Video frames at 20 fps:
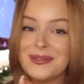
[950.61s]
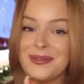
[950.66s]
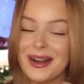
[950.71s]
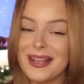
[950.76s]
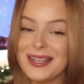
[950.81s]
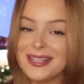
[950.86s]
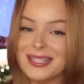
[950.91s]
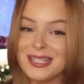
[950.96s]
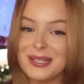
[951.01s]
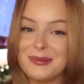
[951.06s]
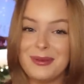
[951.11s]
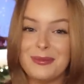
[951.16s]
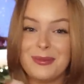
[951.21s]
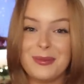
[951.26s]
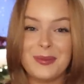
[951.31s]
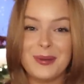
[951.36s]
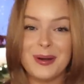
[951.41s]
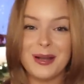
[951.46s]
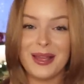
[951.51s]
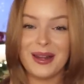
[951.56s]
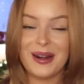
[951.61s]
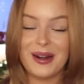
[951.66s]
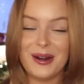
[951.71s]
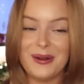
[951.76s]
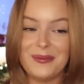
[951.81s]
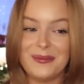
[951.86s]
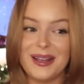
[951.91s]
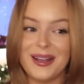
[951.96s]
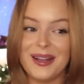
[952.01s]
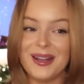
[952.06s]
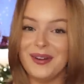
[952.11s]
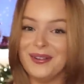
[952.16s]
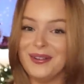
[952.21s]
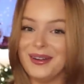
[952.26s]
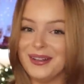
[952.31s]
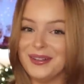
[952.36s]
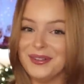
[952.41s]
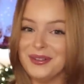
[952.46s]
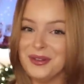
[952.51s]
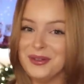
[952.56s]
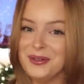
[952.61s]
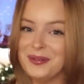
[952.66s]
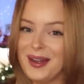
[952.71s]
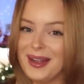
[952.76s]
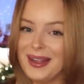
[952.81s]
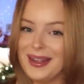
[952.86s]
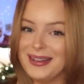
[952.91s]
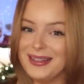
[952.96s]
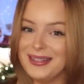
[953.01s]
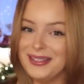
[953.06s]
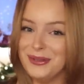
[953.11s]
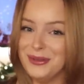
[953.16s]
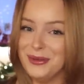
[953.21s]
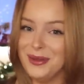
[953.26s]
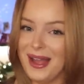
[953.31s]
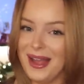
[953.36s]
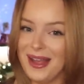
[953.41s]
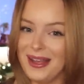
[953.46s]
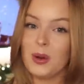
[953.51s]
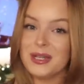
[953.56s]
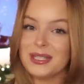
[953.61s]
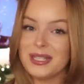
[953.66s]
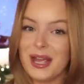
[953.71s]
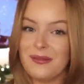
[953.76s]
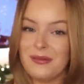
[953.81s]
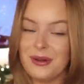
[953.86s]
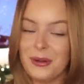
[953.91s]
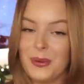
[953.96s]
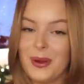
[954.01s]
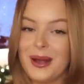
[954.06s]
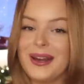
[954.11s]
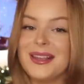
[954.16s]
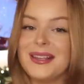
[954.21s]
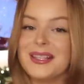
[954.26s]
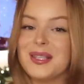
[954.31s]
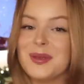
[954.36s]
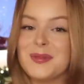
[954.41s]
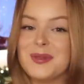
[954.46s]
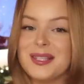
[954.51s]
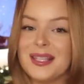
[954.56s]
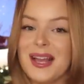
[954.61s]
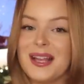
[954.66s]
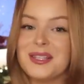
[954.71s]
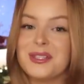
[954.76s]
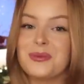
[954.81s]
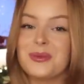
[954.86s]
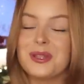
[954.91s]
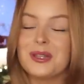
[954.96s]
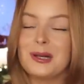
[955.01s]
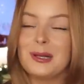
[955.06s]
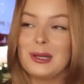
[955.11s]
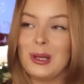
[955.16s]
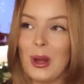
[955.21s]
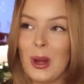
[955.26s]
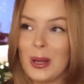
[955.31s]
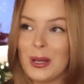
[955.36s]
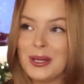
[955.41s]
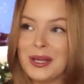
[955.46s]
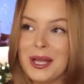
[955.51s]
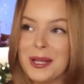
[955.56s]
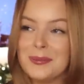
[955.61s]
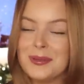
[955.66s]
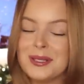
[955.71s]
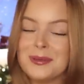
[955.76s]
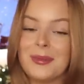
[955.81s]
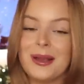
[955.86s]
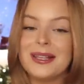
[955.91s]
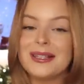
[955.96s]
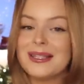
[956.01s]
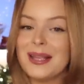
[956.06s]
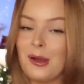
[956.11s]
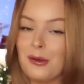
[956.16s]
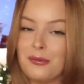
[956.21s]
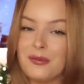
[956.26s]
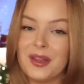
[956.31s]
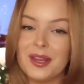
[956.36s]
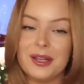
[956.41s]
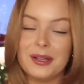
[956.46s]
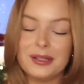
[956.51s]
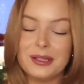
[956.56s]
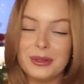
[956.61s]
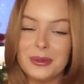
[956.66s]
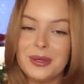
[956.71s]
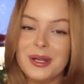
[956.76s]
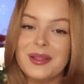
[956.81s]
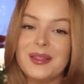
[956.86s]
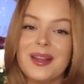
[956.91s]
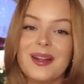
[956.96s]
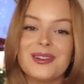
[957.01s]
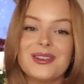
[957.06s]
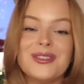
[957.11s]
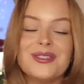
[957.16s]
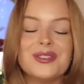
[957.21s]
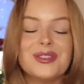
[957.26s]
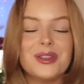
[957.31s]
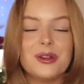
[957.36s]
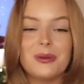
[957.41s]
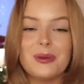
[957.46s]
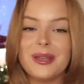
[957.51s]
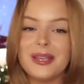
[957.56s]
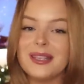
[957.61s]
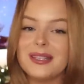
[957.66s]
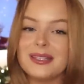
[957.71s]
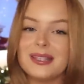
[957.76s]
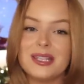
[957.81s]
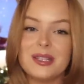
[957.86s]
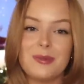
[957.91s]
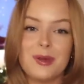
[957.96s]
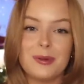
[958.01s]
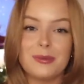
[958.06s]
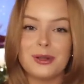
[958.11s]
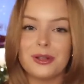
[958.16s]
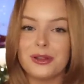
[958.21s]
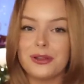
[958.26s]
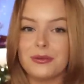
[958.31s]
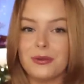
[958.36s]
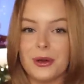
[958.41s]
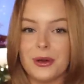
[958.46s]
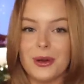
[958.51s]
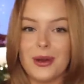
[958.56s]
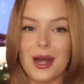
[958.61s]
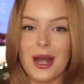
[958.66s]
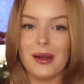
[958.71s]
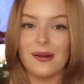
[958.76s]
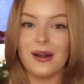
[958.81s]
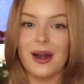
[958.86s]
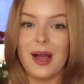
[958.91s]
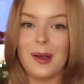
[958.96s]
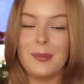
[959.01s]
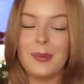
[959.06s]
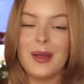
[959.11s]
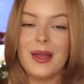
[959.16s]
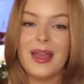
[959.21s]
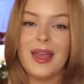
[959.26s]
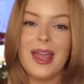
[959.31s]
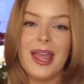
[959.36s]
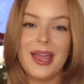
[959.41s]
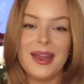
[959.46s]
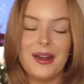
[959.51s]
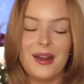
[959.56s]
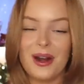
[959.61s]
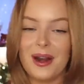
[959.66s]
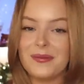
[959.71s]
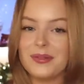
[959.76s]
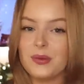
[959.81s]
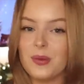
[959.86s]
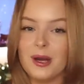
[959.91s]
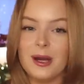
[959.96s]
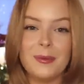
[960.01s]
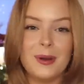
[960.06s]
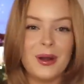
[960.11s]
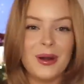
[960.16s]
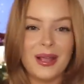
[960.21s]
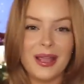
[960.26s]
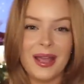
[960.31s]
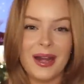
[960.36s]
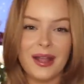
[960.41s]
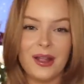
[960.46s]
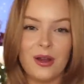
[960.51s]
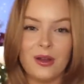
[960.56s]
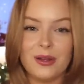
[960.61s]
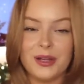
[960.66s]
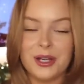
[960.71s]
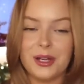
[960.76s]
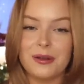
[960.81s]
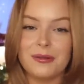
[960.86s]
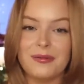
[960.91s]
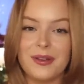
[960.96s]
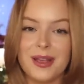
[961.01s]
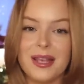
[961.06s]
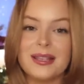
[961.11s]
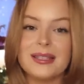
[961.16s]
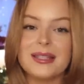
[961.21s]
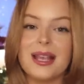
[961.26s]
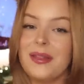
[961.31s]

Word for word: When I see people putting it on, I'm like, oh, I don't know if I can do that. Of course, everyone is obsessed with claw clips, myself included. They're just so easy to be able to throw your hair up and not have to worry about it getting all in your face.